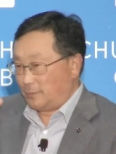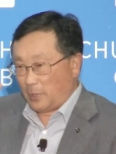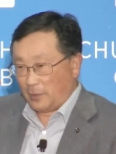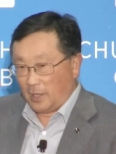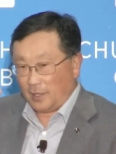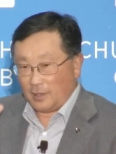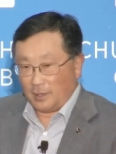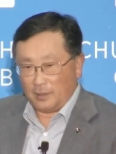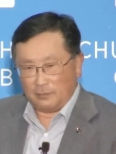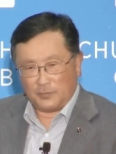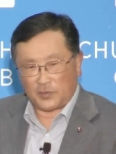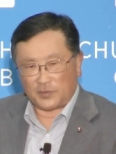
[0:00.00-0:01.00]
about
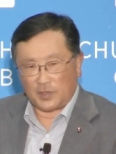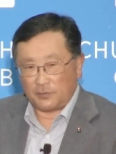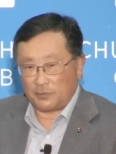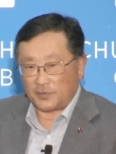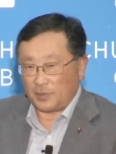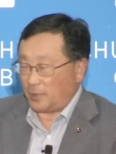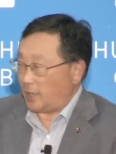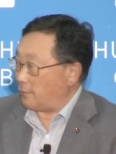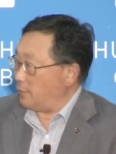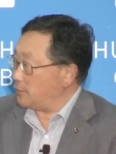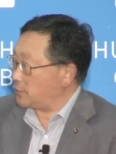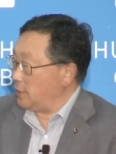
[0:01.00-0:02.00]
600 some
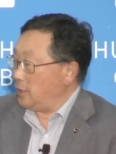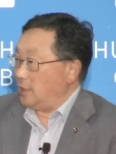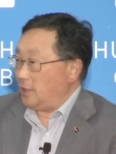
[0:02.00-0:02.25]
carriers,